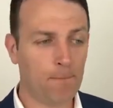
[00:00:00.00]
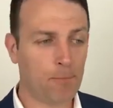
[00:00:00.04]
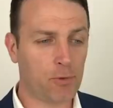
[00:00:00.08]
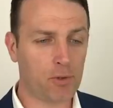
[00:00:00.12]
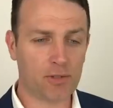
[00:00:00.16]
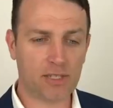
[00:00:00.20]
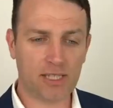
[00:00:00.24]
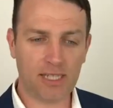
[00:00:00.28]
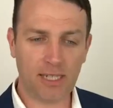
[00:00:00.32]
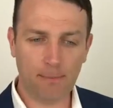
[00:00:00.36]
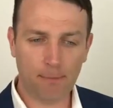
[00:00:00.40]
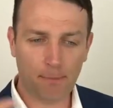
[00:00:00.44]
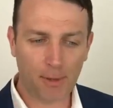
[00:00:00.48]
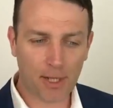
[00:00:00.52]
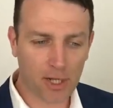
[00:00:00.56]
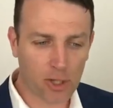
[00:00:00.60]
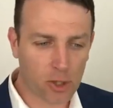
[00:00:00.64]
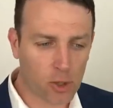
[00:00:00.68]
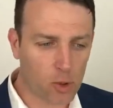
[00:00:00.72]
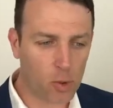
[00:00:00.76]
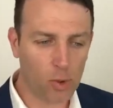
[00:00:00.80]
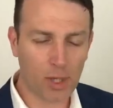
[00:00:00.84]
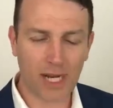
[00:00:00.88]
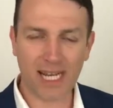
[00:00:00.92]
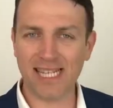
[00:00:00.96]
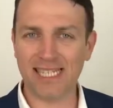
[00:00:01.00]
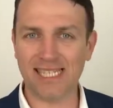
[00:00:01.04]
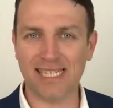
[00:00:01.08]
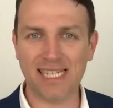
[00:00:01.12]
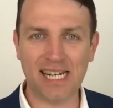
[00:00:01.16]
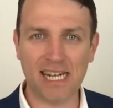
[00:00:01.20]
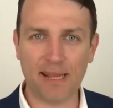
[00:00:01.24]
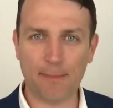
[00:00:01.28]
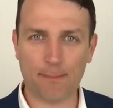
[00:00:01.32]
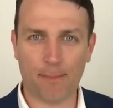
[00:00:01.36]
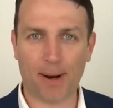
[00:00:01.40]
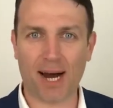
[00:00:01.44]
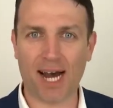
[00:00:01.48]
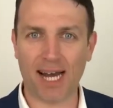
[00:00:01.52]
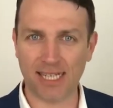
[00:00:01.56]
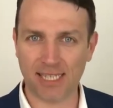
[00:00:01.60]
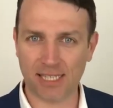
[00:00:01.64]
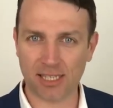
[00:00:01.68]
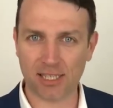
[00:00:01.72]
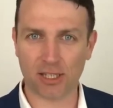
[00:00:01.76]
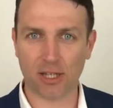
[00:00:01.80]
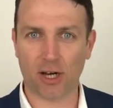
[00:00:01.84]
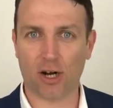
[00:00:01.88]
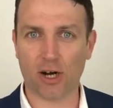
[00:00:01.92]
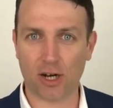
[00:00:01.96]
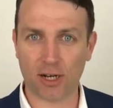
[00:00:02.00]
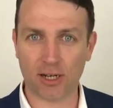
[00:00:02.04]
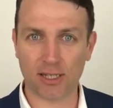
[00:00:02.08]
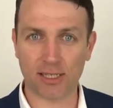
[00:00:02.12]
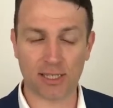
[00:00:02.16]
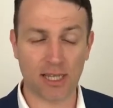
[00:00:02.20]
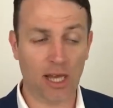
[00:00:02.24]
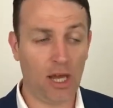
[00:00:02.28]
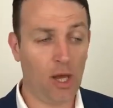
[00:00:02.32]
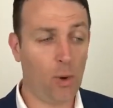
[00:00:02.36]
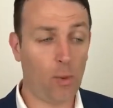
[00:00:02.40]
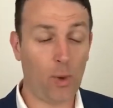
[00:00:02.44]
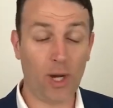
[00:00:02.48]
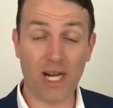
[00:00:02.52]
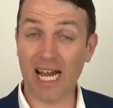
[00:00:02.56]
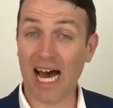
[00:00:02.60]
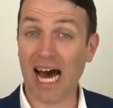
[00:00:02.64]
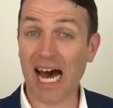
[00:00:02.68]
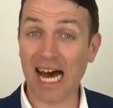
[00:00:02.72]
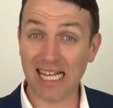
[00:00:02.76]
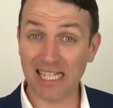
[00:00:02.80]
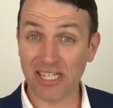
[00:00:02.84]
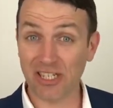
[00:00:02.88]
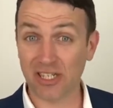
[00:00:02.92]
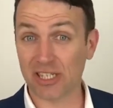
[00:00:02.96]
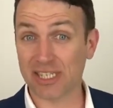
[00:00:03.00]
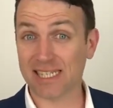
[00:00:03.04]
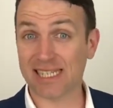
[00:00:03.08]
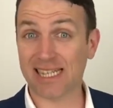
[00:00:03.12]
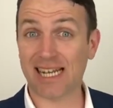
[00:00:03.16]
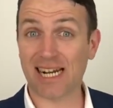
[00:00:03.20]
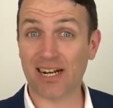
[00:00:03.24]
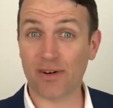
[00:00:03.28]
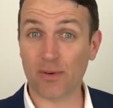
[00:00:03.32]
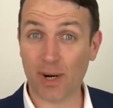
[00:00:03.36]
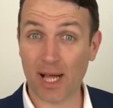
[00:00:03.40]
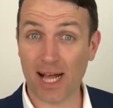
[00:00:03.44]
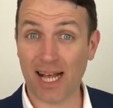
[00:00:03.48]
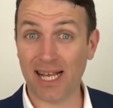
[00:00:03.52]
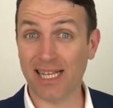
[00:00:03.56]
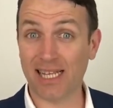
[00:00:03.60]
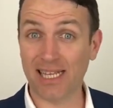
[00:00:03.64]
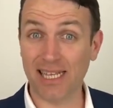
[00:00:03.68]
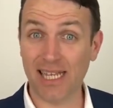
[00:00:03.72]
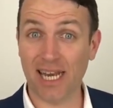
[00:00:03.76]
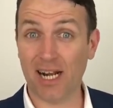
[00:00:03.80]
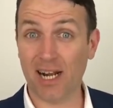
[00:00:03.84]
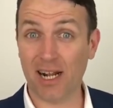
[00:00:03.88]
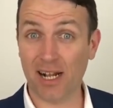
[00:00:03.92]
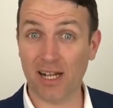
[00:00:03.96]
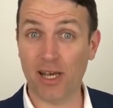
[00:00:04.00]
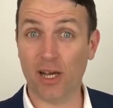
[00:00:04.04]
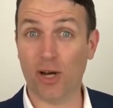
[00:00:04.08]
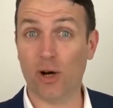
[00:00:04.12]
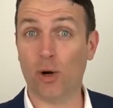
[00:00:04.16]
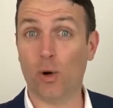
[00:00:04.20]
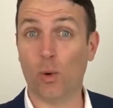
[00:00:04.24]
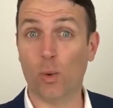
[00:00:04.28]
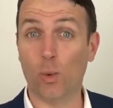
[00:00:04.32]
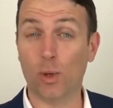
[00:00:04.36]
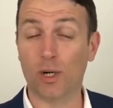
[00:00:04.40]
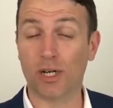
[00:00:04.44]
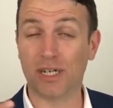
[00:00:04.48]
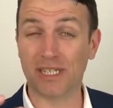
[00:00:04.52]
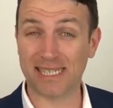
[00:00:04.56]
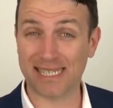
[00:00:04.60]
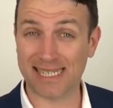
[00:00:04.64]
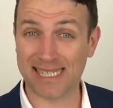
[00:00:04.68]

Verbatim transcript: to simply crazily buy stocks when others like Dalio were